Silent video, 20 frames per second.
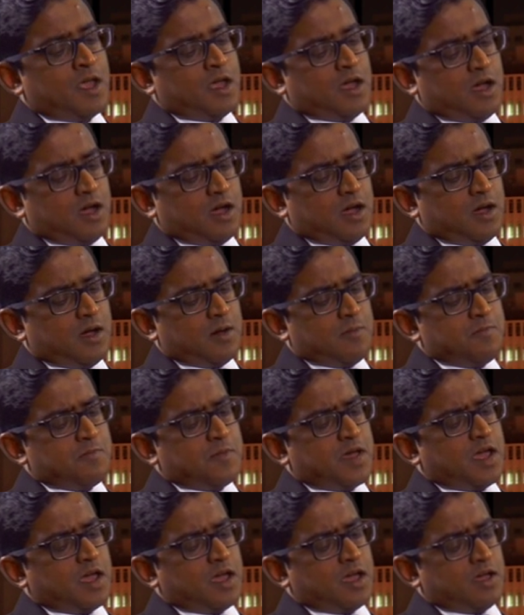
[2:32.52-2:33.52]

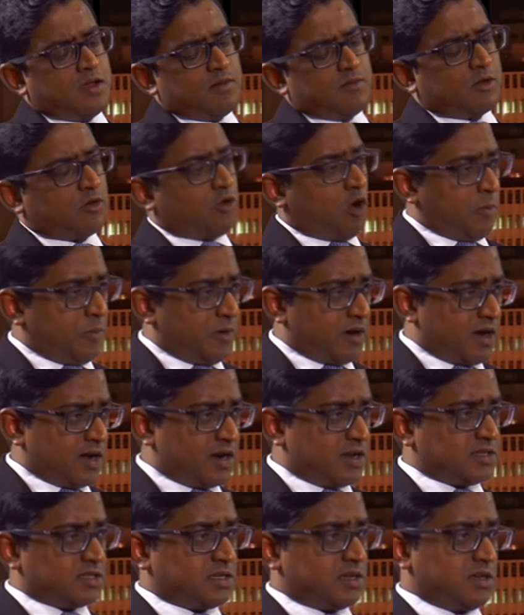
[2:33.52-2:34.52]
And copyright
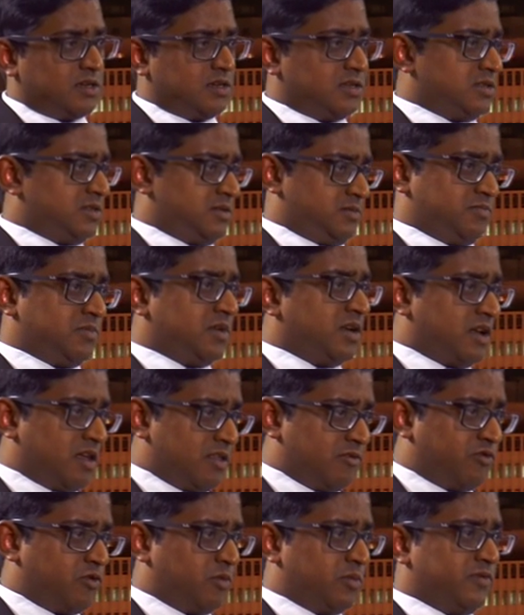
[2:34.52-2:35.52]
is
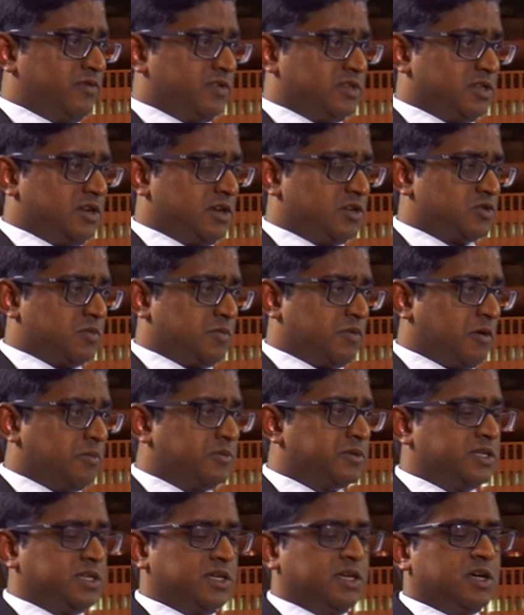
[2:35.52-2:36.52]
another form of intellectual
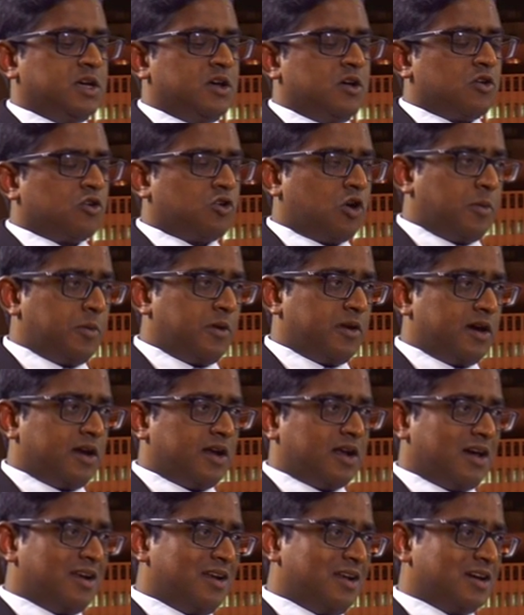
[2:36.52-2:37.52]
property.
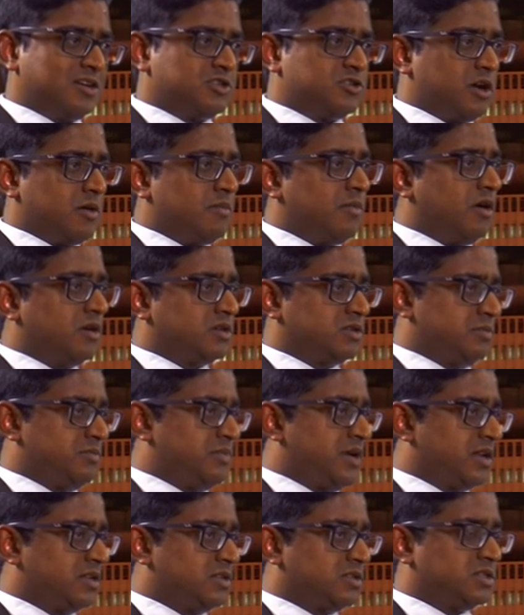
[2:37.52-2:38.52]
Copyright, unlike trademarks and
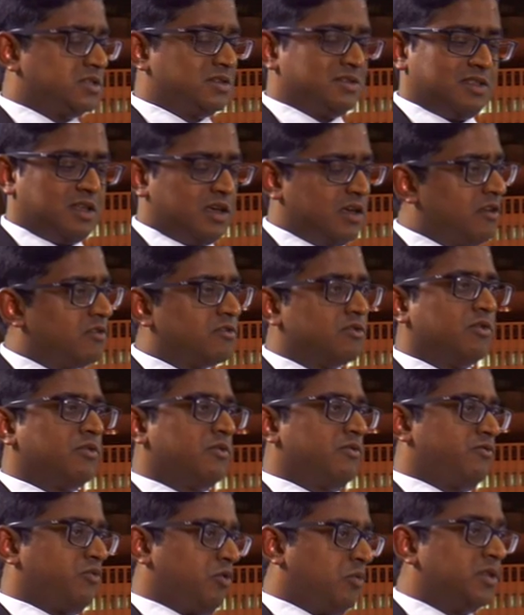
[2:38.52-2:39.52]
patents, there is no
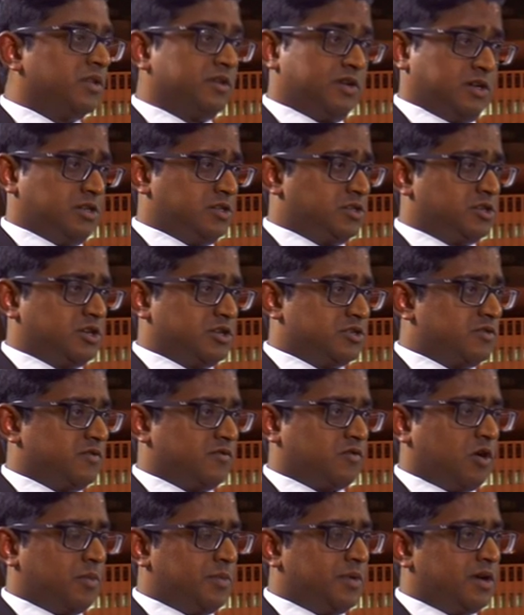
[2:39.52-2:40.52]
formal registration of
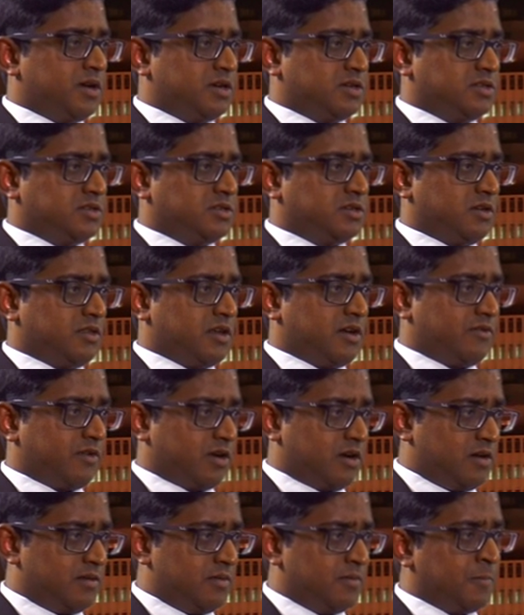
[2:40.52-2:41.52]
copyright in South
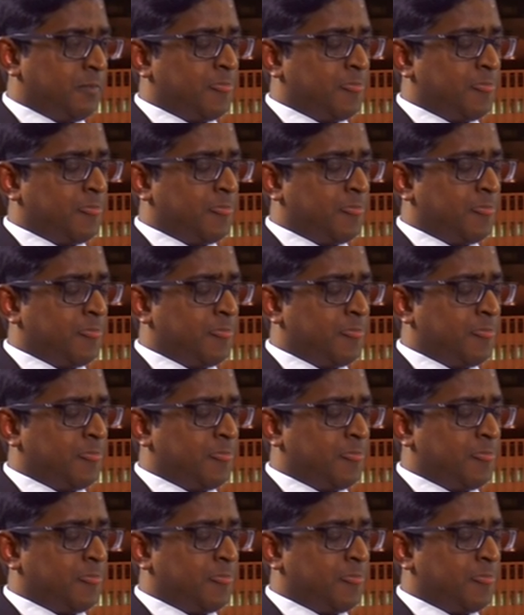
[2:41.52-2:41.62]
Africa.